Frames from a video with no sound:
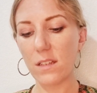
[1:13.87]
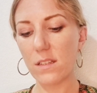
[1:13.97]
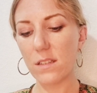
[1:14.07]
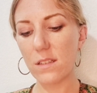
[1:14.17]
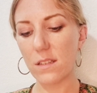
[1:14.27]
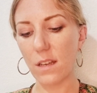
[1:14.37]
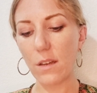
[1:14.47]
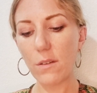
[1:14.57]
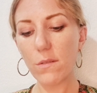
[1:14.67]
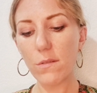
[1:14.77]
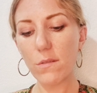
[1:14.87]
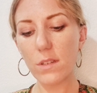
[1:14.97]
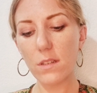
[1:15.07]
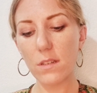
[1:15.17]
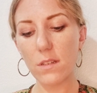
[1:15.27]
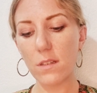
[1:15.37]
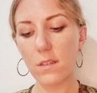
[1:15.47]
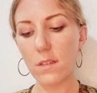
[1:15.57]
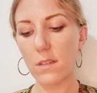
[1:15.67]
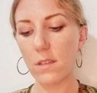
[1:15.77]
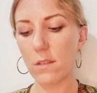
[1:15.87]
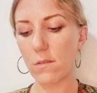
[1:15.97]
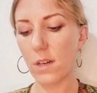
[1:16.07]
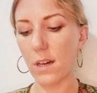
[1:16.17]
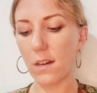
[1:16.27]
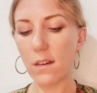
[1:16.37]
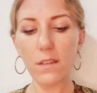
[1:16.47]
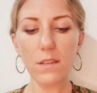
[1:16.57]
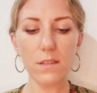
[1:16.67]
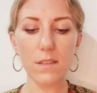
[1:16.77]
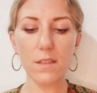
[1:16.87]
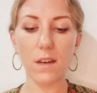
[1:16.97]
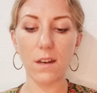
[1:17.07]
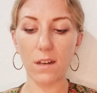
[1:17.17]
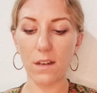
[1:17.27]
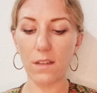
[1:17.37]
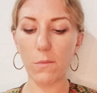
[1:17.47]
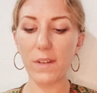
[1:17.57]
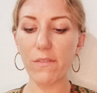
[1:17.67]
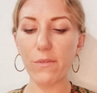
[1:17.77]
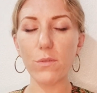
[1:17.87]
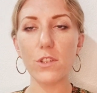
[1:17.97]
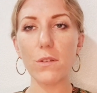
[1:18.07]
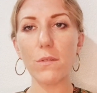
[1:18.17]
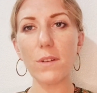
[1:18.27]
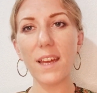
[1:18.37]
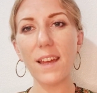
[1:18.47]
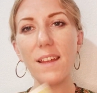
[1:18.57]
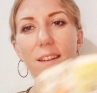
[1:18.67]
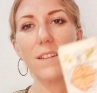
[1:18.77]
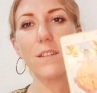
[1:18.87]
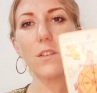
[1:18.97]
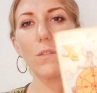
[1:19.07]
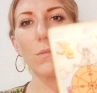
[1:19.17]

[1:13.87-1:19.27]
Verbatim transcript: so your cards are the Wheel of Fortune and the Two